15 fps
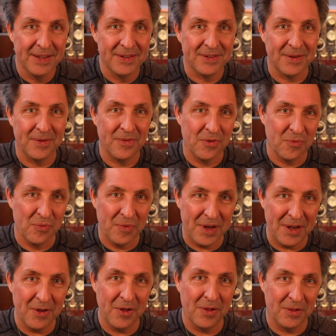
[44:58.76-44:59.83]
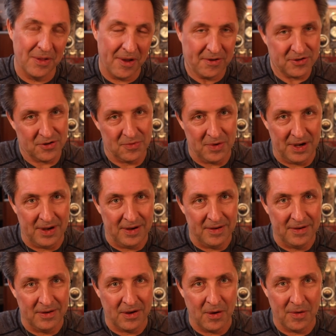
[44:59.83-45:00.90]
So the real luxury
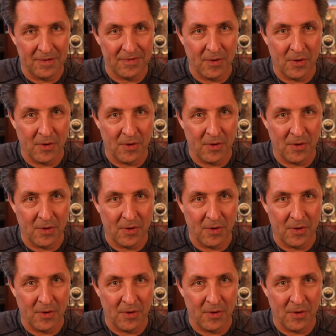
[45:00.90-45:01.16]
going